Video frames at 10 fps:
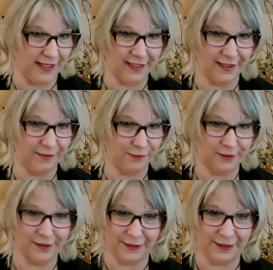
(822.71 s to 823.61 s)
and it
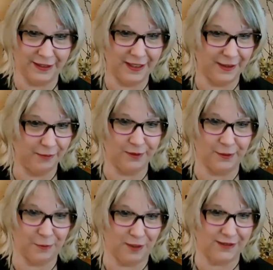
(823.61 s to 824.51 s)
really
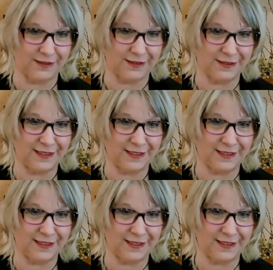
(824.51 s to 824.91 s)
wasn't.